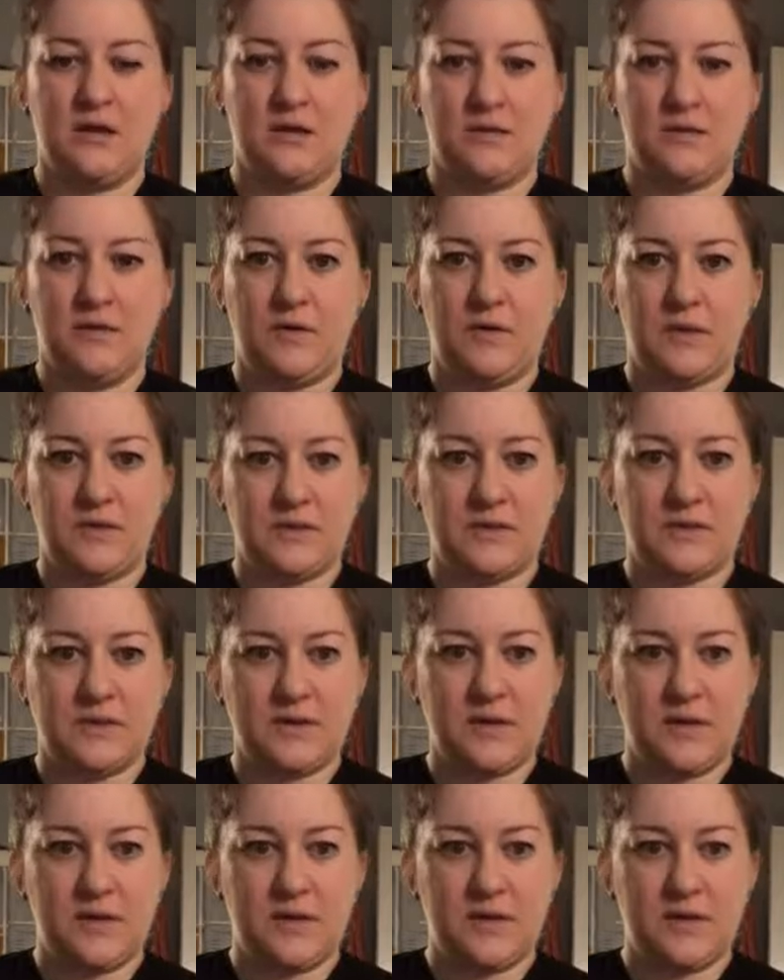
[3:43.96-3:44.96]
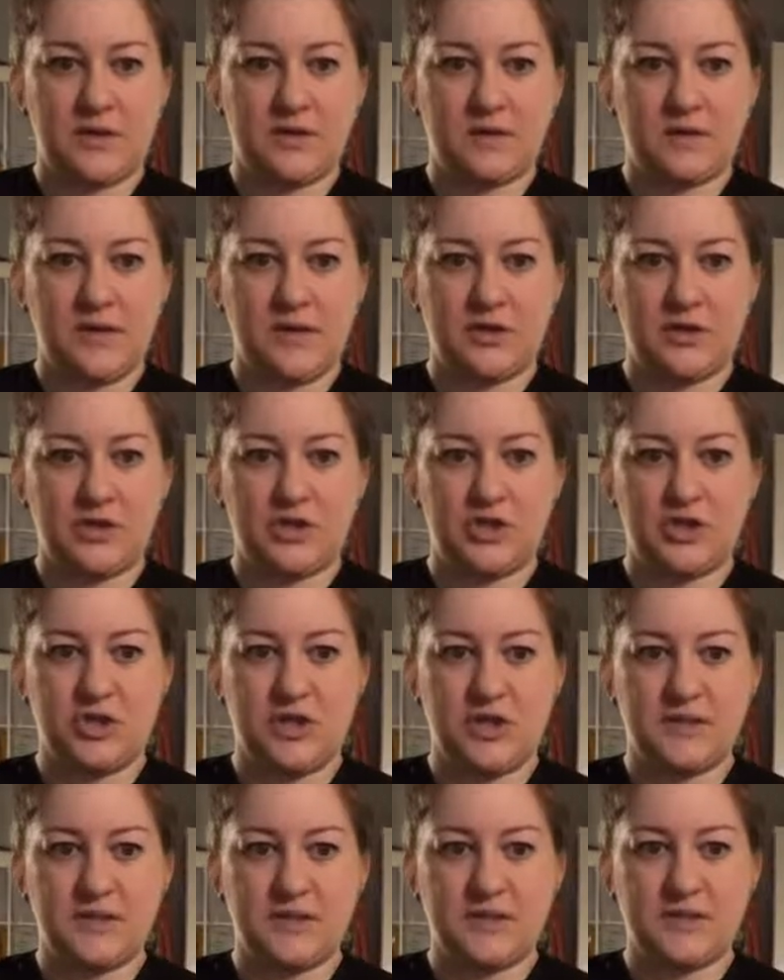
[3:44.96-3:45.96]
If you can see this, it's
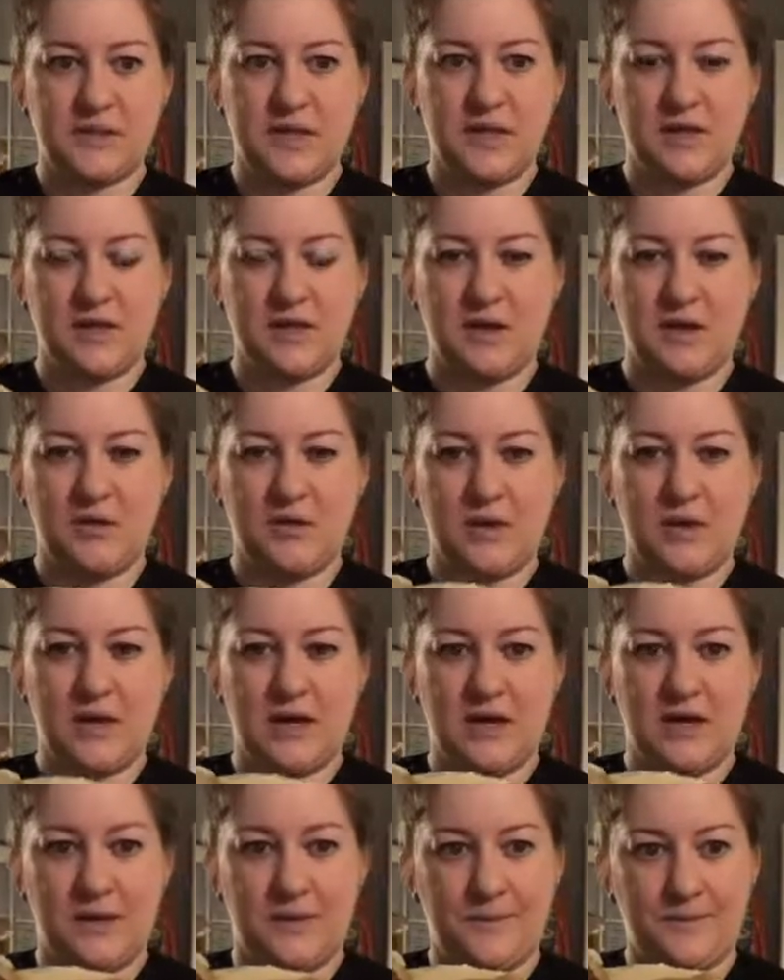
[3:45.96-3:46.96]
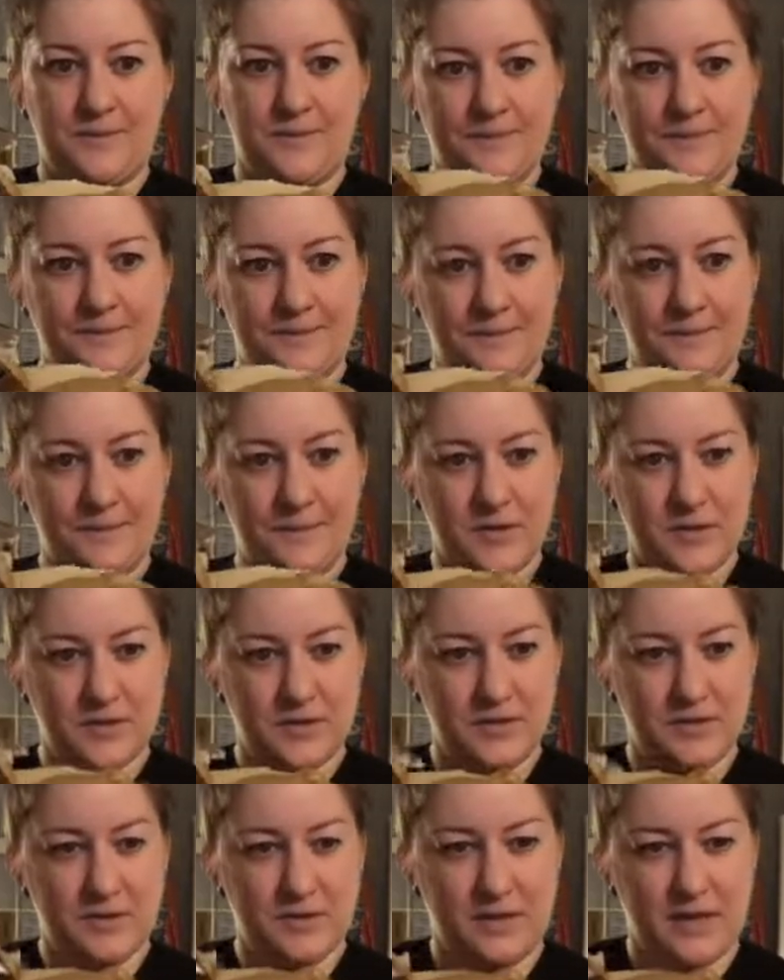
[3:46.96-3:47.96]
just taking away. There's
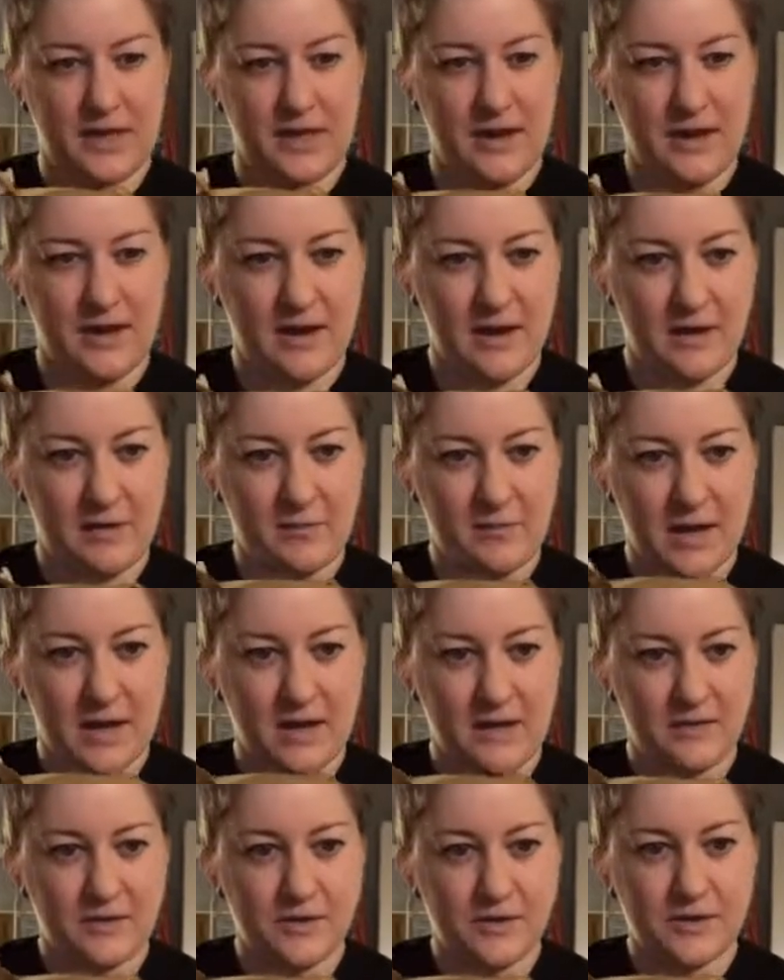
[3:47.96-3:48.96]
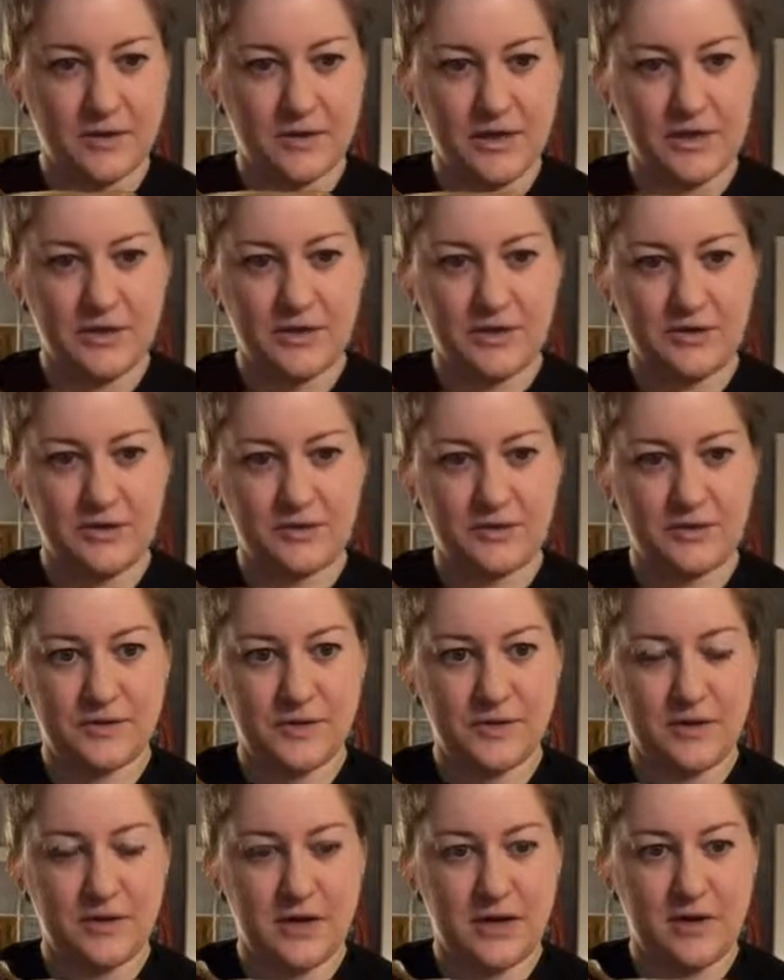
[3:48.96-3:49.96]
a delay on my screen too,
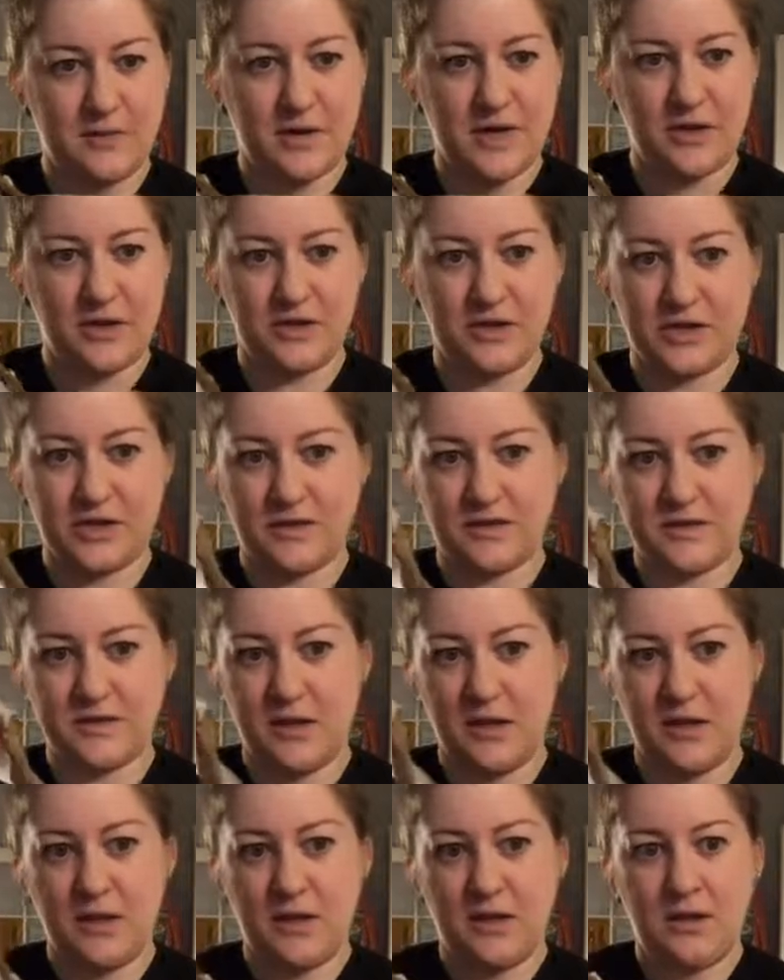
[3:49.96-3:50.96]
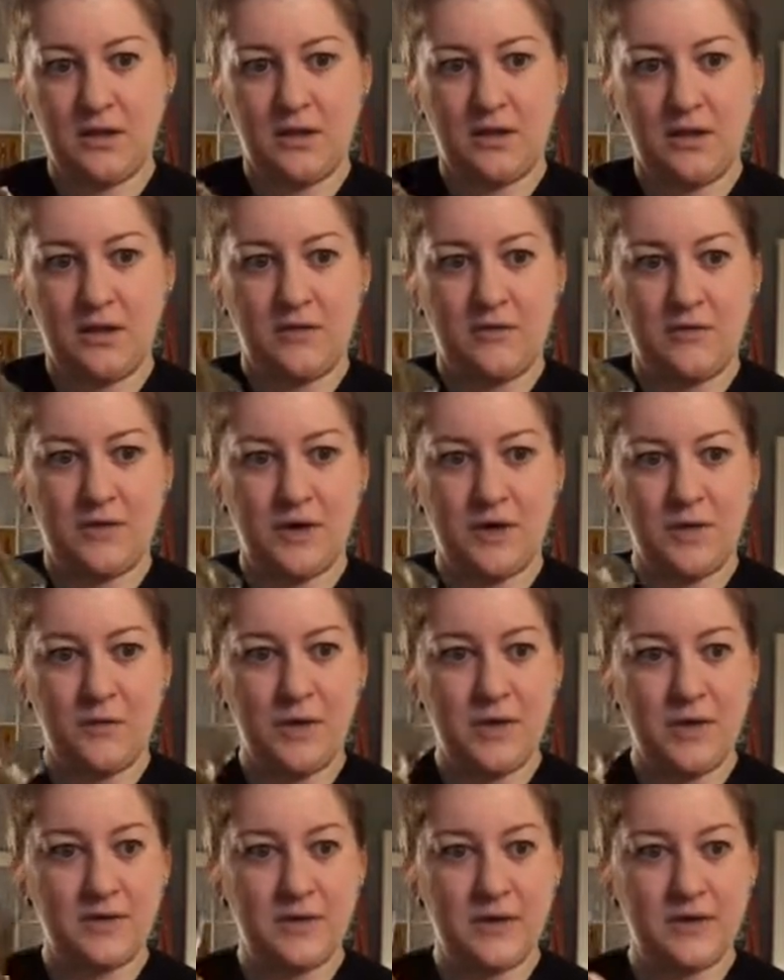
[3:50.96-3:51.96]
so I apologize for any
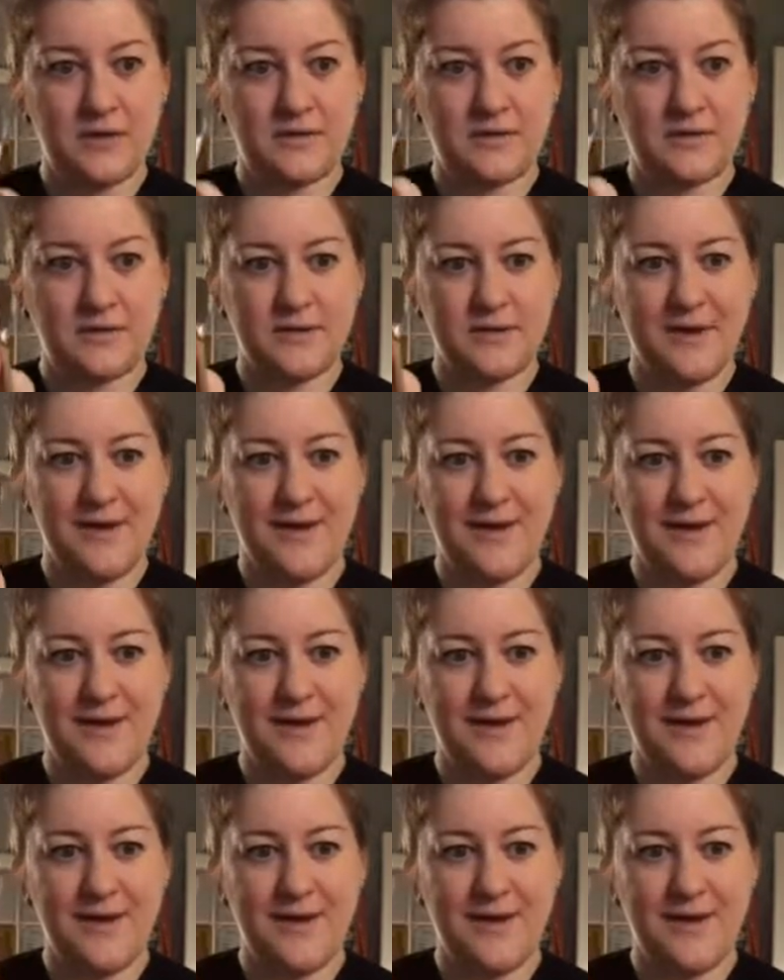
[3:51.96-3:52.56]
weirdness.